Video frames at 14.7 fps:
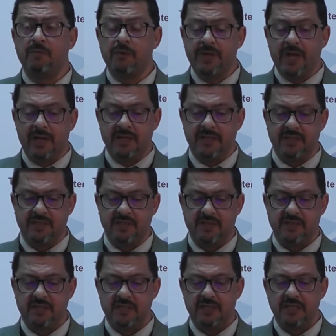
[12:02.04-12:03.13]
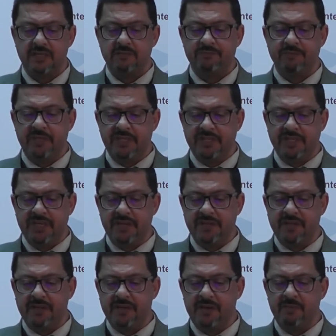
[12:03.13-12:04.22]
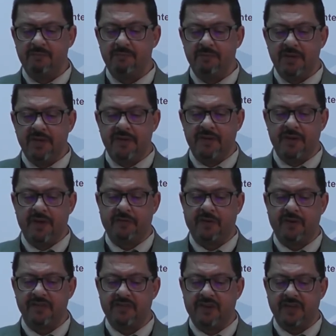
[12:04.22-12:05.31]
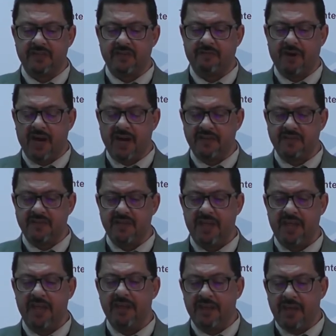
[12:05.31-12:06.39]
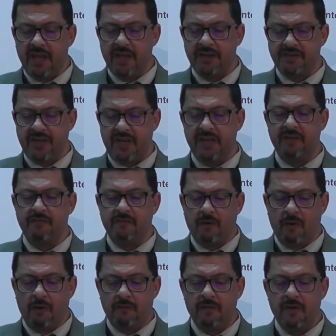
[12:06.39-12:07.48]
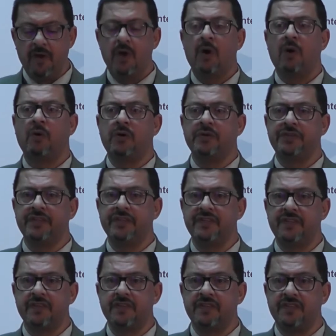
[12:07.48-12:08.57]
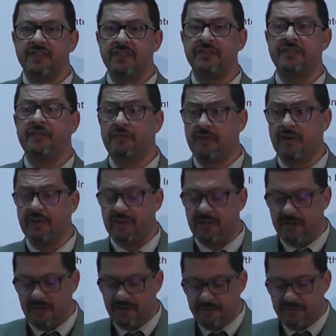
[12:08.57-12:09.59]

modalities. Mediated and immediate transgressive acts engage and involve audiences differently.